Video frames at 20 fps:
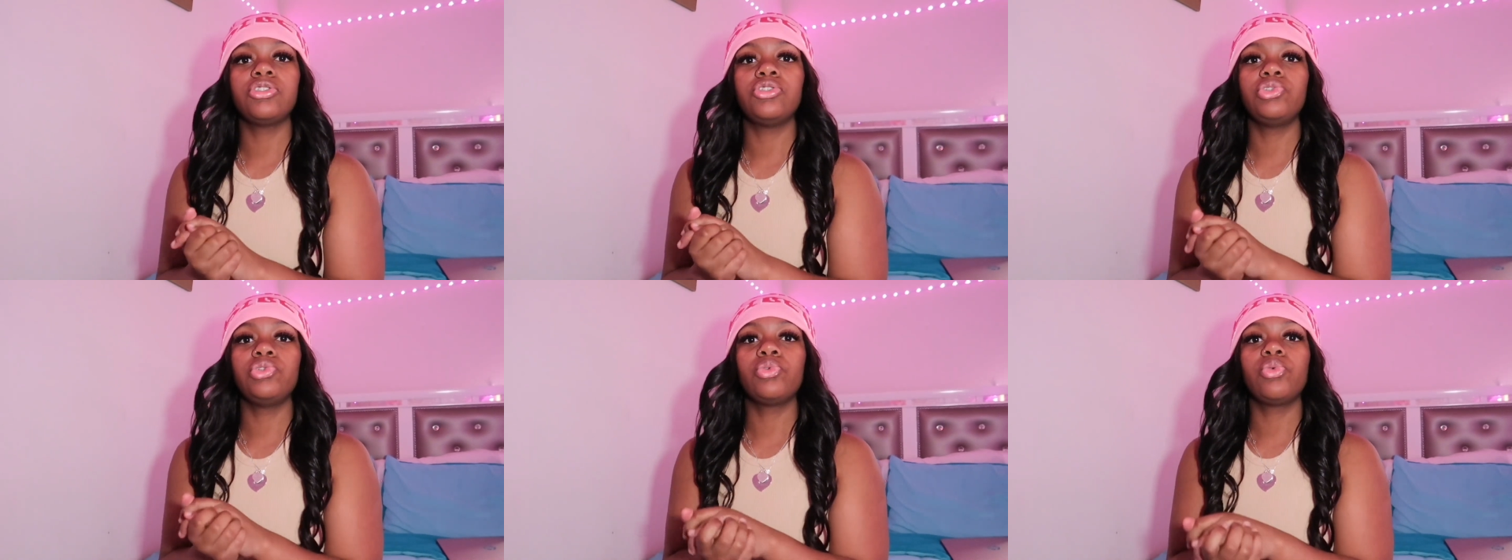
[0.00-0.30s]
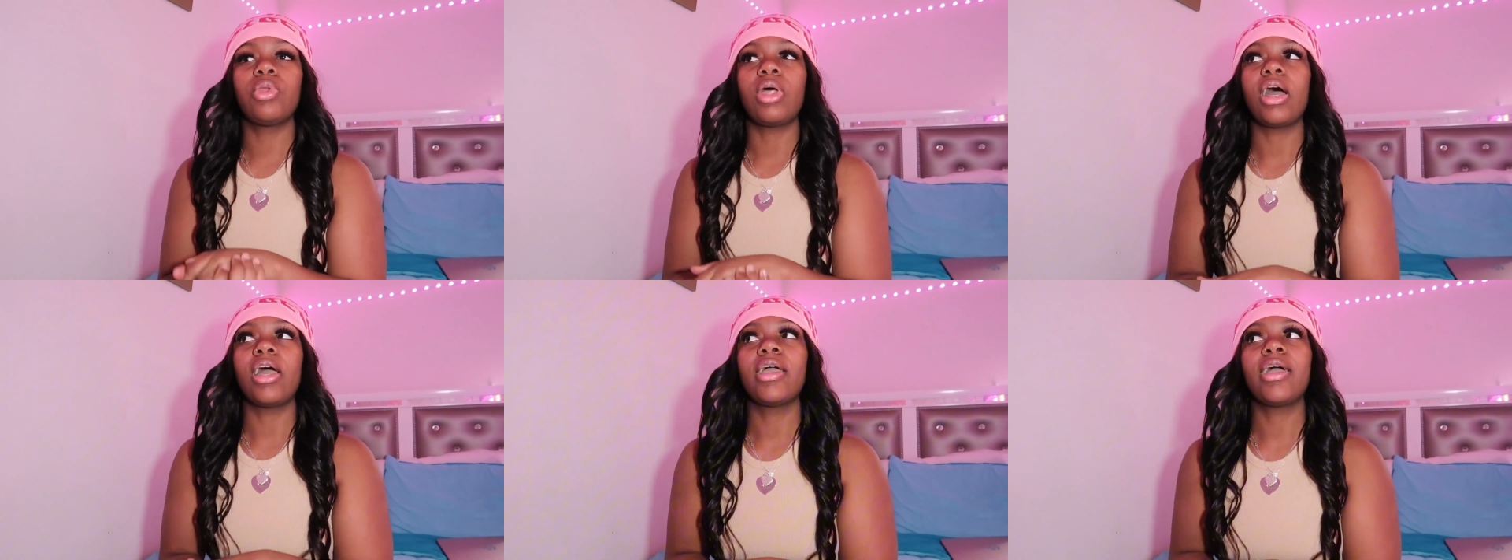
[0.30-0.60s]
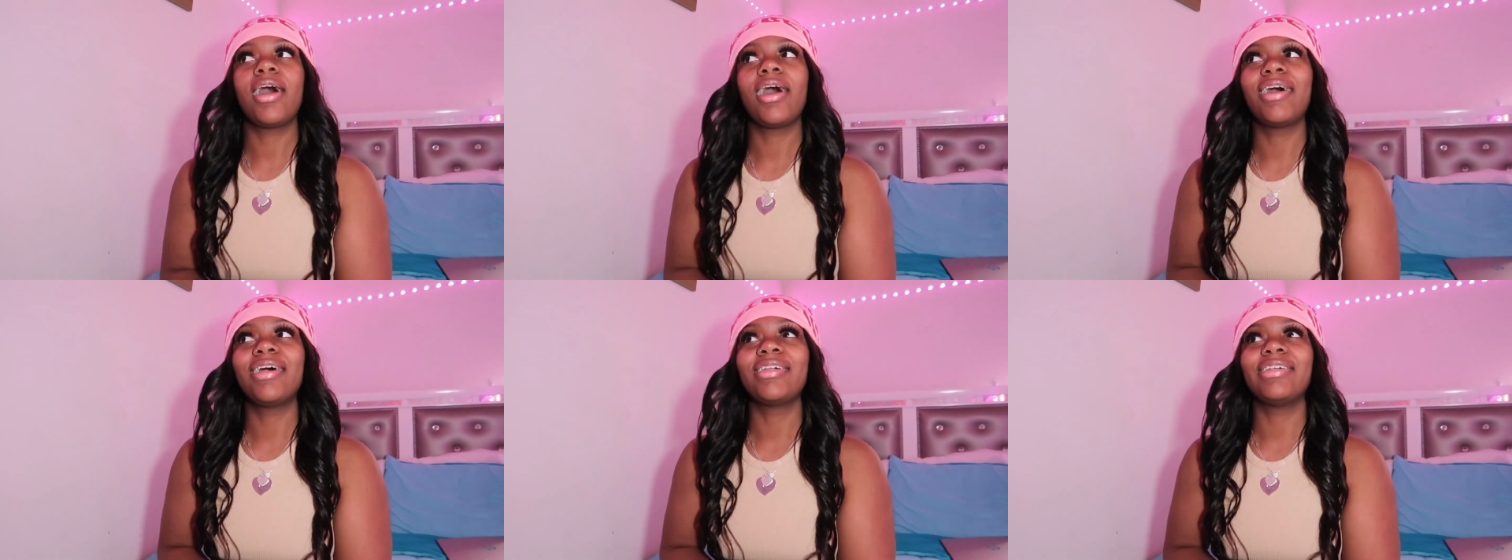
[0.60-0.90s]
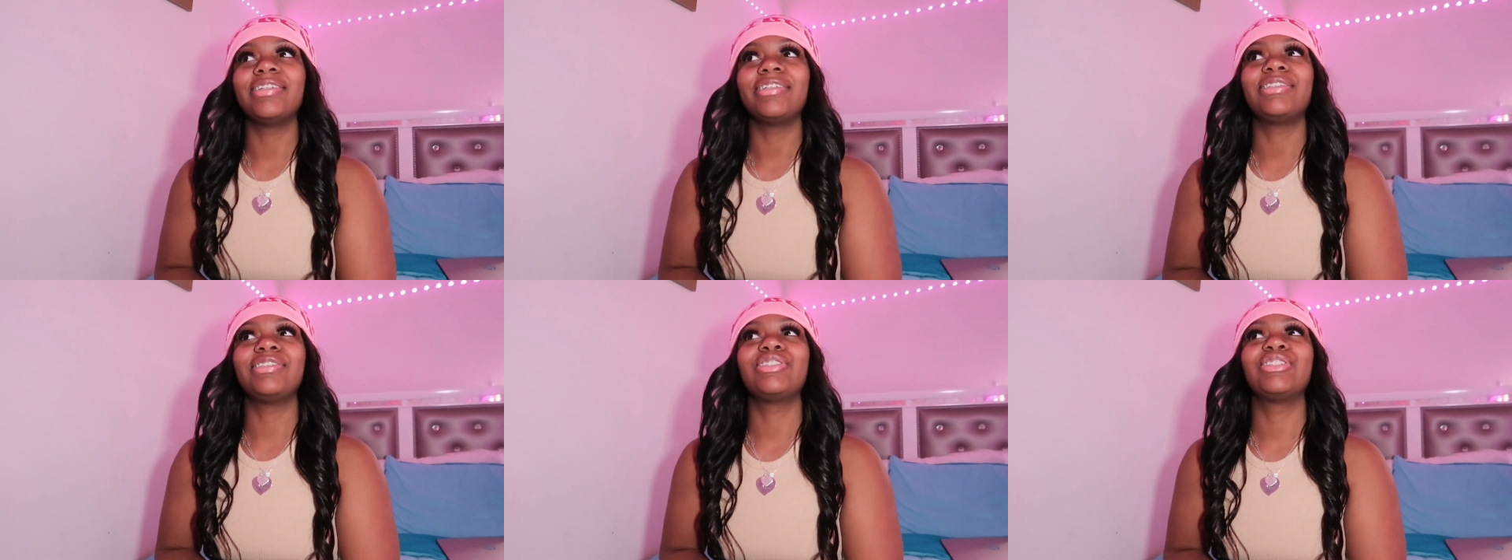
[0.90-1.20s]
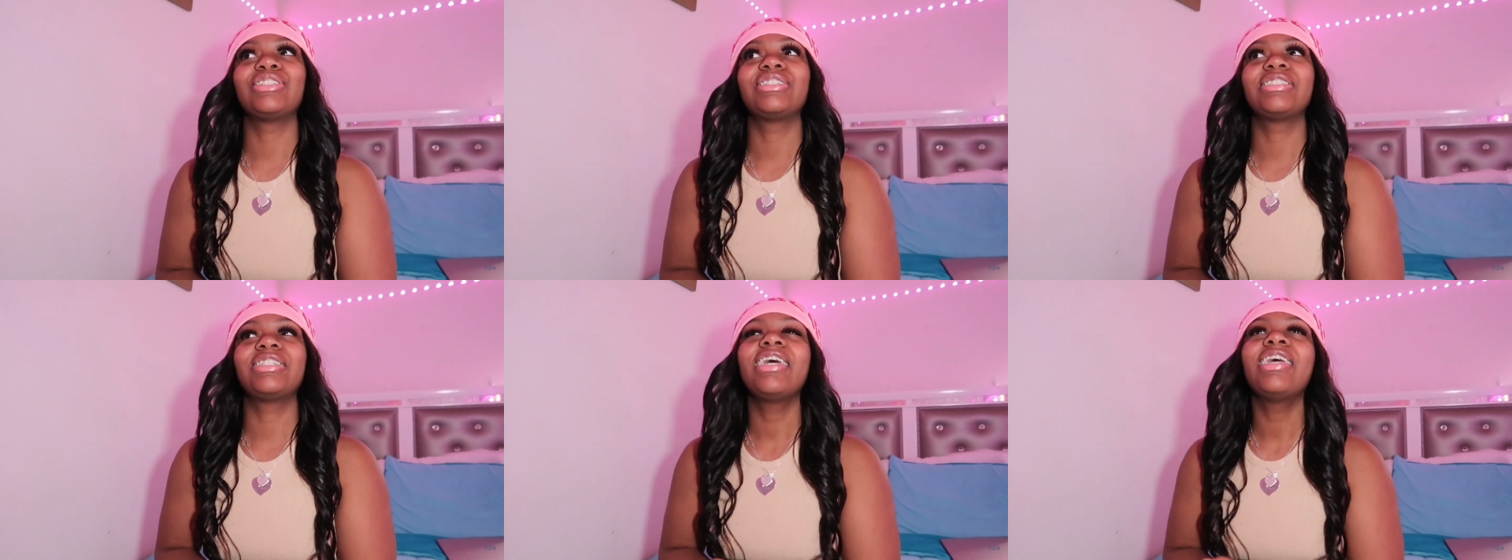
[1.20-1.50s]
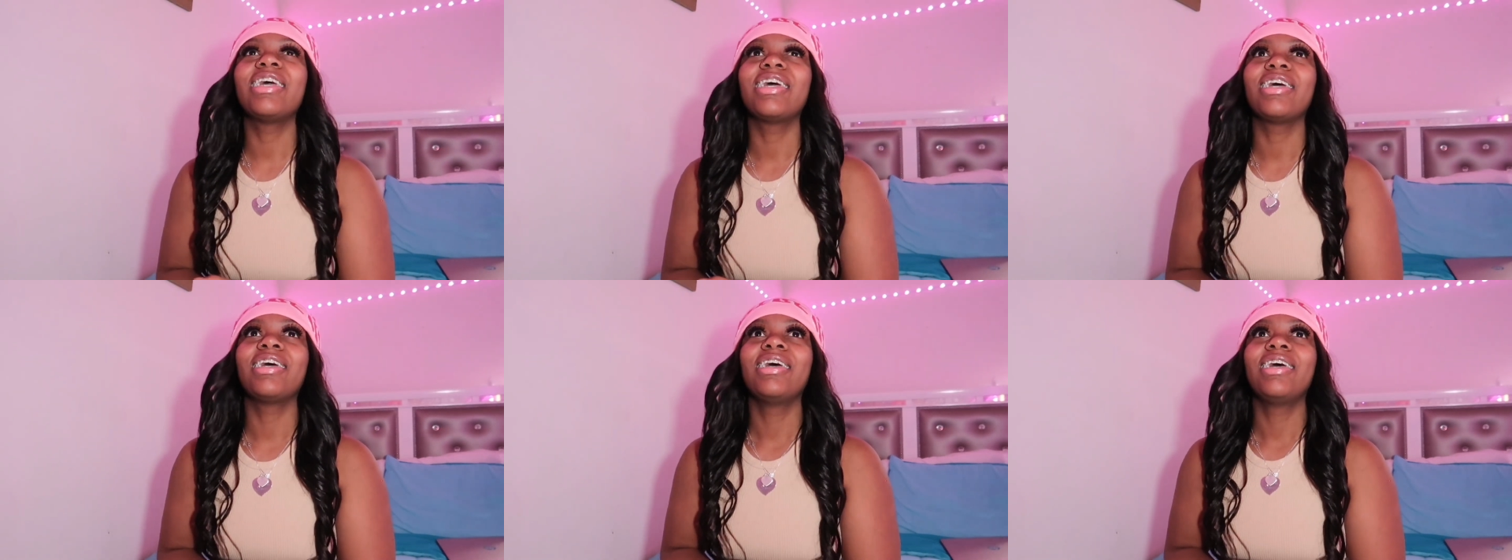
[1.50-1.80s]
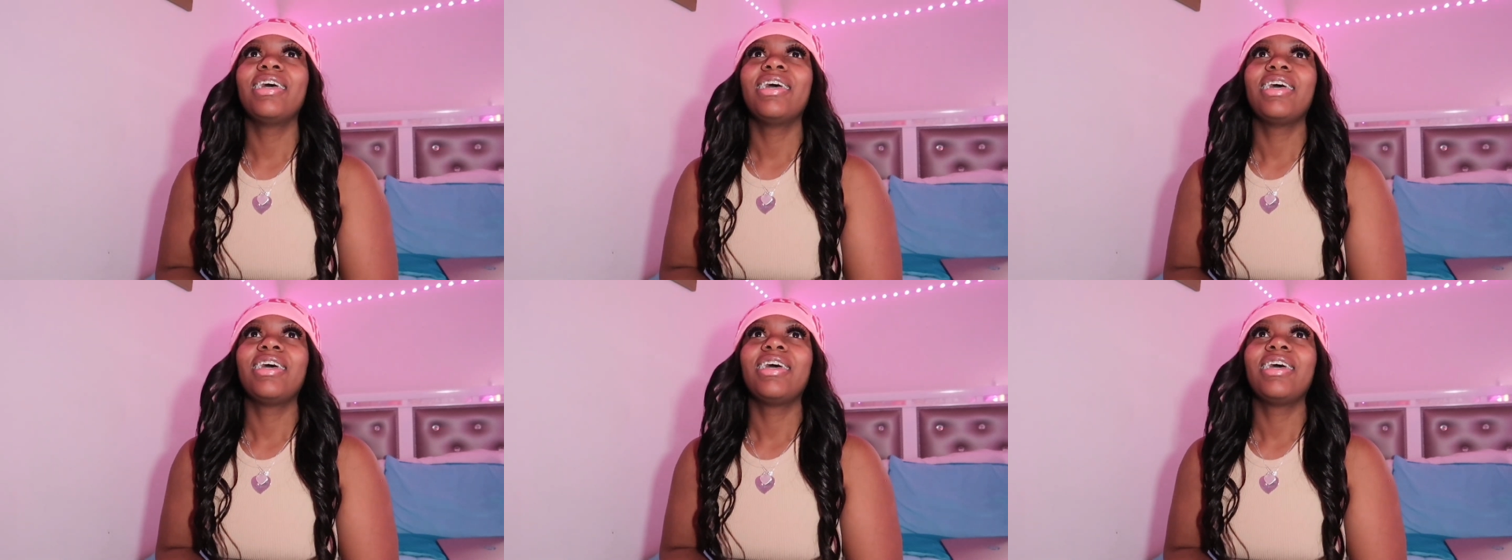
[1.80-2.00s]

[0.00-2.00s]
to you. Like, I didn't understand.